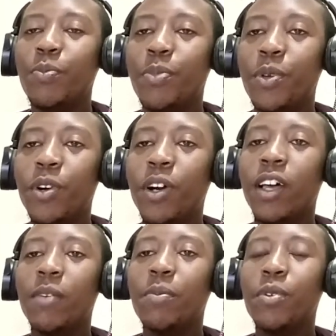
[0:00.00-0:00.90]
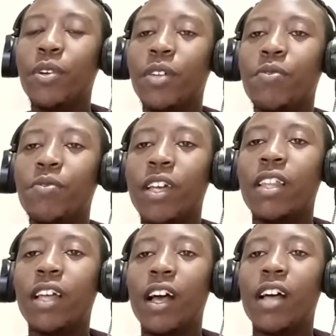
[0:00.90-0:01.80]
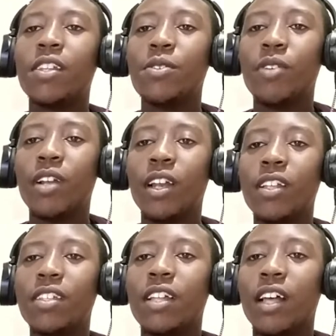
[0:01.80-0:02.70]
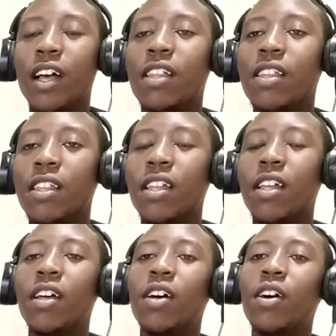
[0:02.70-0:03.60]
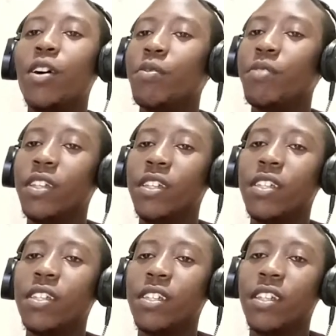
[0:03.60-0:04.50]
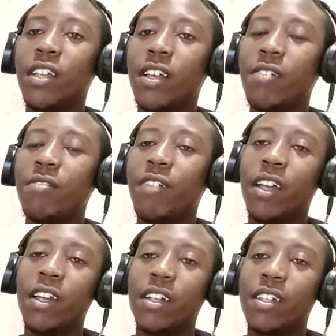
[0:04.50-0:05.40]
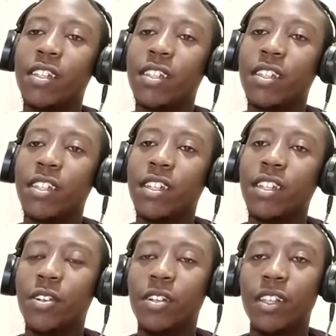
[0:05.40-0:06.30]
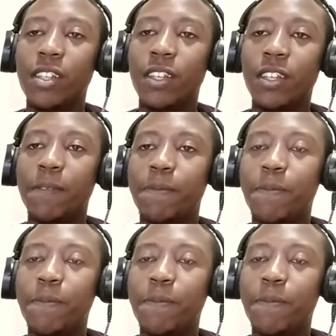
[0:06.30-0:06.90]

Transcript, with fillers: pure, uh, purify the earth, to cleanse the earth of this virus called sin.